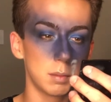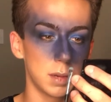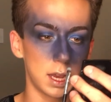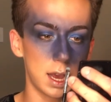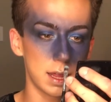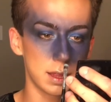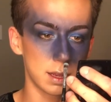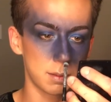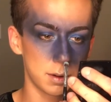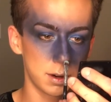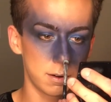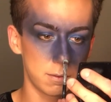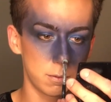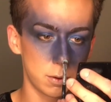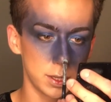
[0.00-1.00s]
But I think I'm
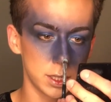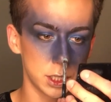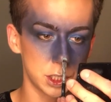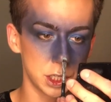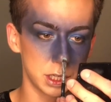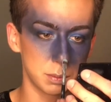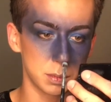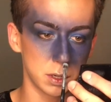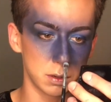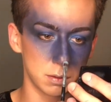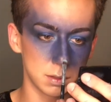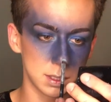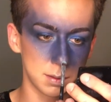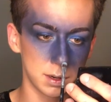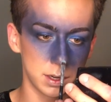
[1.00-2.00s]
gonna avoid the
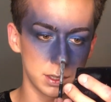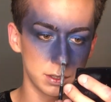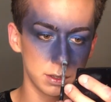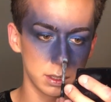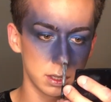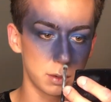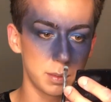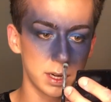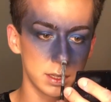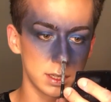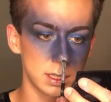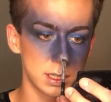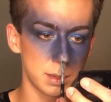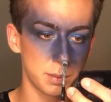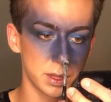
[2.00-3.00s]
cheekbones. I'm gonna do a little bit on
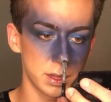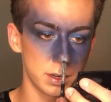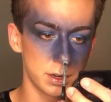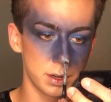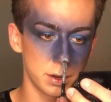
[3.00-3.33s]
the tip of the